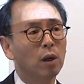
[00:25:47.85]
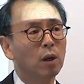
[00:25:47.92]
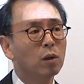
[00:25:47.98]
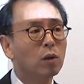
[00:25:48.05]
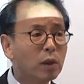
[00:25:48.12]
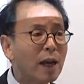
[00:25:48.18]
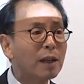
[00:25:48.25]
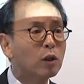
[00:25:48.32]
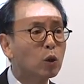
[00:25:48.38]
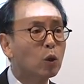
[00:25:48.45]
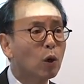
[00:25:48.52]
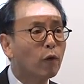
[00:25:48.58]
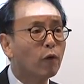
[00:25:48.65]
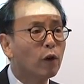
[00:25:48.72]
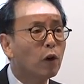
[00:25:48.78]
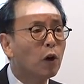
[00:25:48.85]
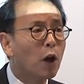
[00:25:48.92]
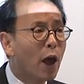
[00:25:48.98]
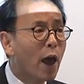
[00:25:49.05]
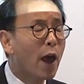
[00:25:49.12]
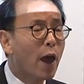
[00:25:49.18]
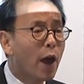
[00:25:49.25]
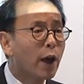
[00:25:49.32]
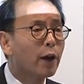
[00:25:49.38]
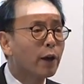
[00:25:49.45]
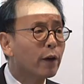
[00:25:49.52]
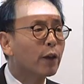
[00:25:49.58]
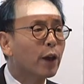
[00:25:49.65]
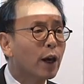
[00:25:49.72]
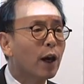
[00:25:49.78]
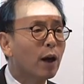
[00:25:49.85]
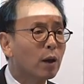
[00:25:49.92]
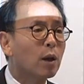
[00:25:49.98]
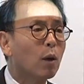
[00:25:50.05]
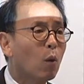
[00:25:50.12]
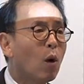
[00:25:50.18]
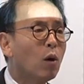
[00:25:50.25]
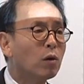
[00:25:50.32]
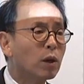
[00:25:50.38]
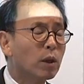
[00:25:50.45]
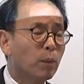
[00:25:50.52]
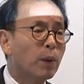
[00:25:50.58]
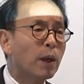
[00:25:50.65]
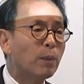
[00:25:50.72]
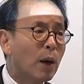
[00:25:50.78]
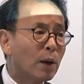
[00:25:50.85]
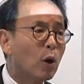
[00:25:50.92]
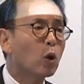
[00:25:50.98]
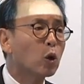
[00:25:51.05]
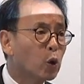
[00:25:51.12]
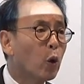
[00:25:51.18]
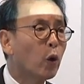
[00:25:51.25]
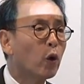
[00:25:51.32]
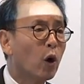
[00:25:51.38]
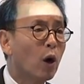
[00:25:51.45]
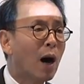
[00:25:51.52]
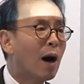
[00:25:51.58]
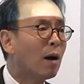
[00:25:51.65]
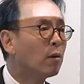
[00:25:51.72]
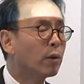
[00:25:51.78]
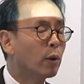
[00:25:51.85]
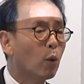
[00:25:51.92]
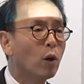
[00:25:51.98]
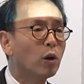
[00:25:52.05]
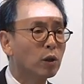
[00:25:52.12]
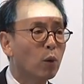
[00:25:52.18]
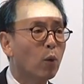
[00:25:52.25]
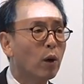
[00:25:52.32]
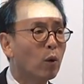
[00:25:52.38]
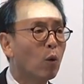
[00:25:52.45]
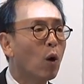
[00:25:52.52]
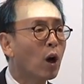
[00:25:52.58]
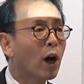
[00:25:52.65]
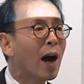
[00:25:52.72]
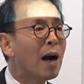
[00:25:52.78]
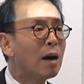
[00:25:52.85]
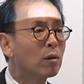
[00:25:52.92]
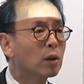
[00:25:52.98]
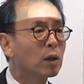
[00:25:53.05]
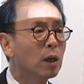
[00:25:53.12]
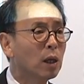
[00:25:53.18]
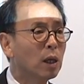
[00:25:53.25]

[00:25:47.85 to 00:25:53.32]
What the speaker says: So that's sort of the world. People are not sure how the world will work out.